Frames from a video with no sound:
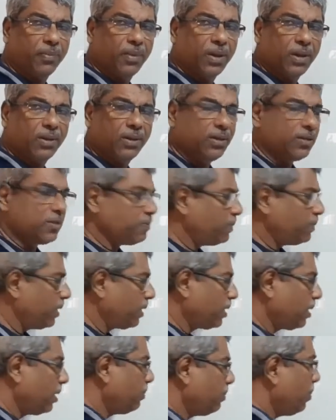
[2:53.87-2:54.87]
A
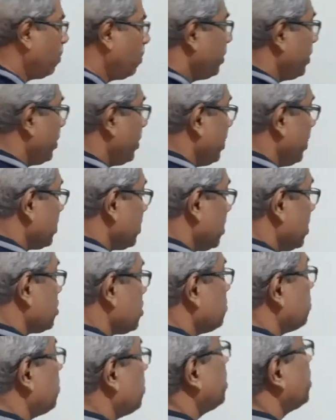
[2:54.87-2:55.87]
spherical body is
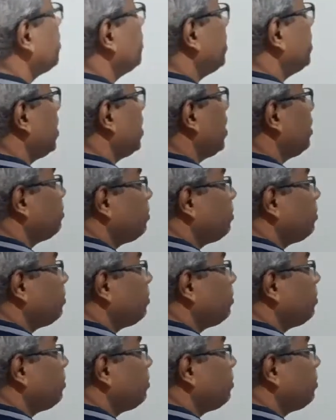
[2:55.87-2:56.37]
suspended with the help